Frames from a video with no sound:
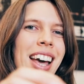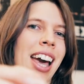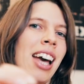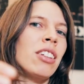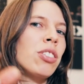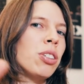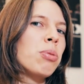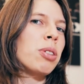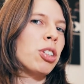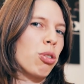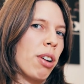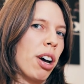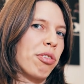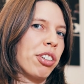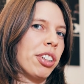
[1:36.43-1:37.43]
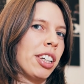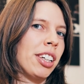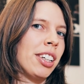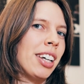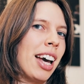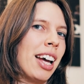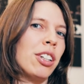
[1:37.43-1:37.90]
and human
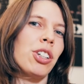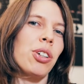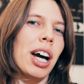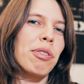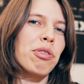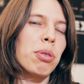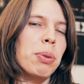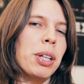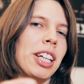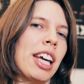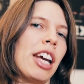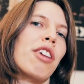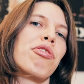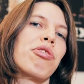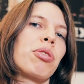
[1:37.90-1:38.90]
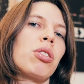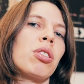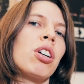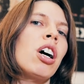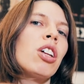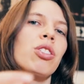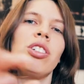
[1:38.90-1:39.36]
trafficking, and you have to be
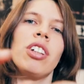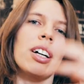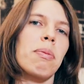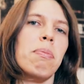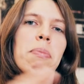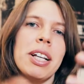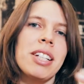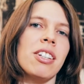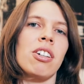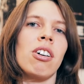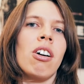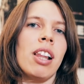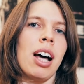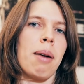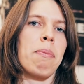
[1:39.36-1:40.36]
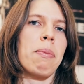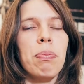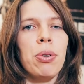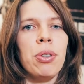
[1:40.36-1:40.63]
careful to not mix it all up.